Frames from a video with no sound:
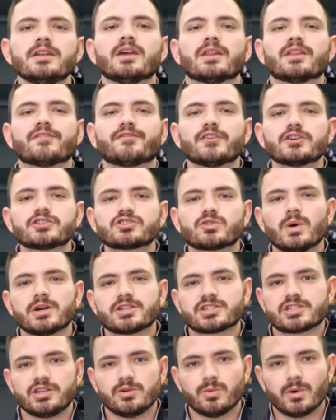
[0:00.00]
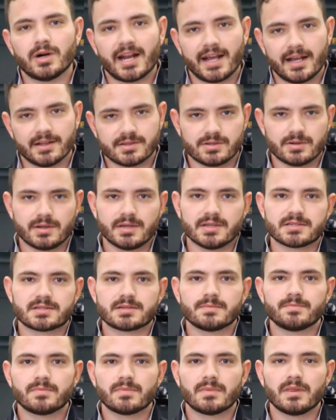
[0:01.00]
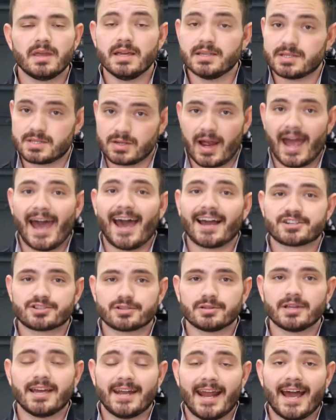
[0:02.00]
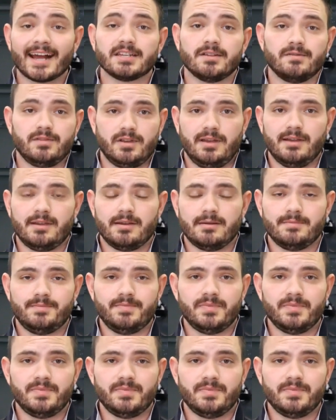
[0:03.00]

Now, the first question you want answered is, is there actually an active leak?